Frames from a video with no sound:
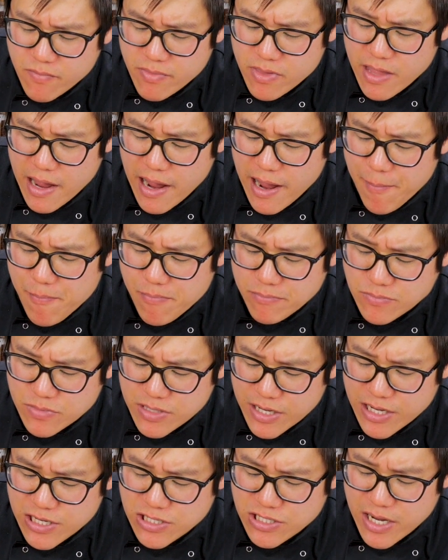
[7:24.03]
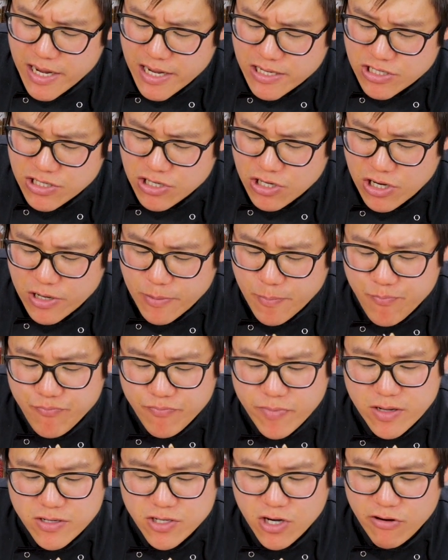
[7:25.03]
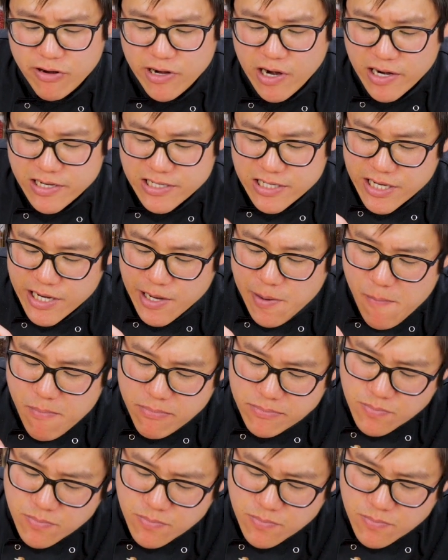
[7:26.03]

That is as good. Sorry, Auntie.